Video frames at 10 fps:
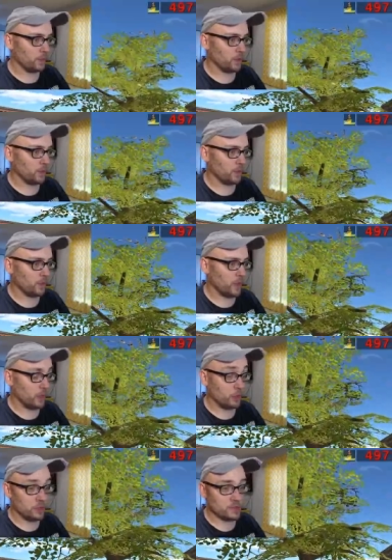And
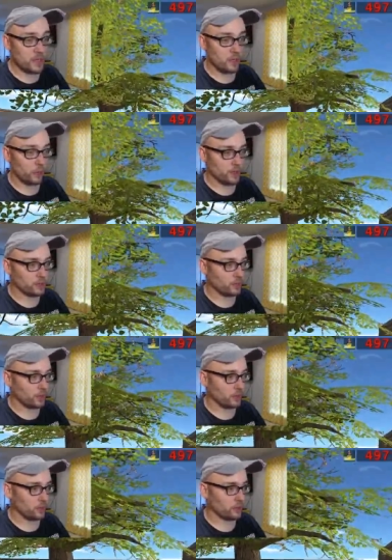that one is not a waste to
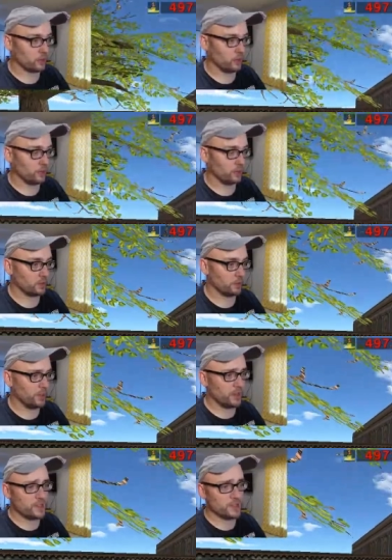pick up at the moment. But
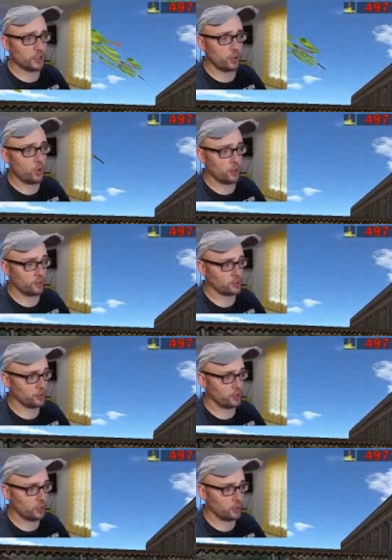it is in a corner, so
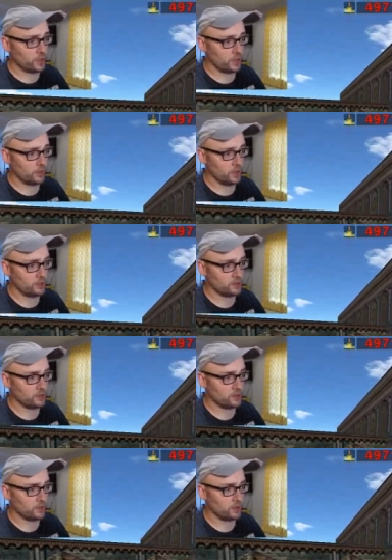you know what that
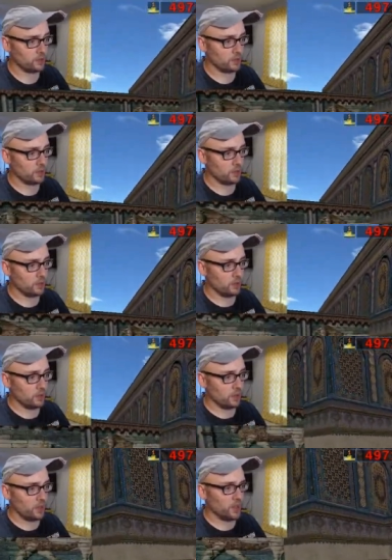means.
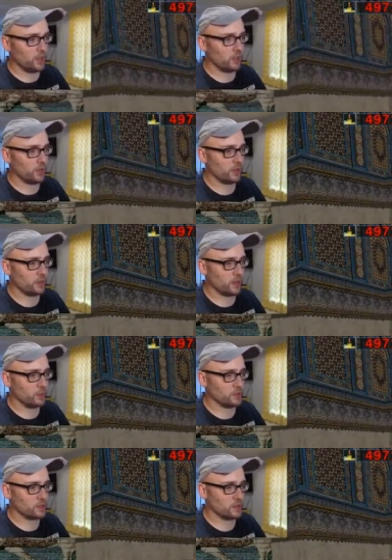Oh, I thought that
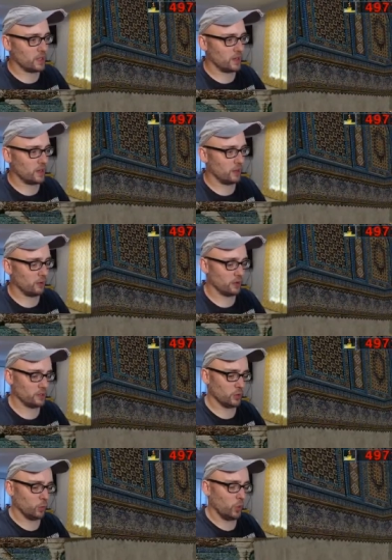was a 10 health.
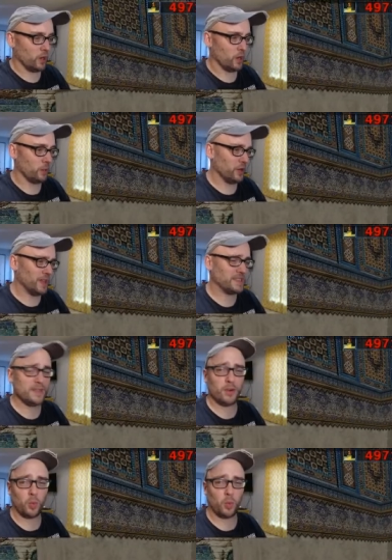That's a 1 armor. That's even